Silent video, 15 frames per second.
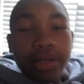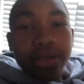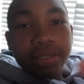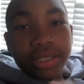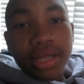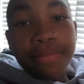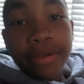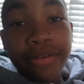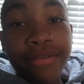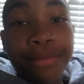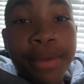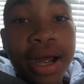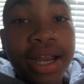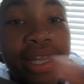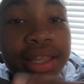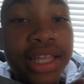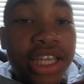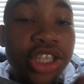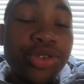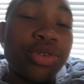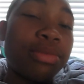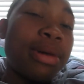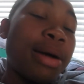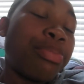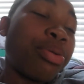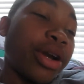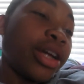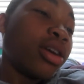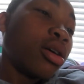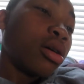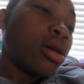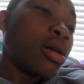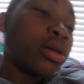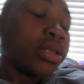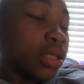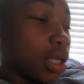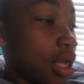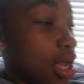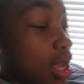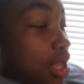What's up, everybody? These were my prank calls.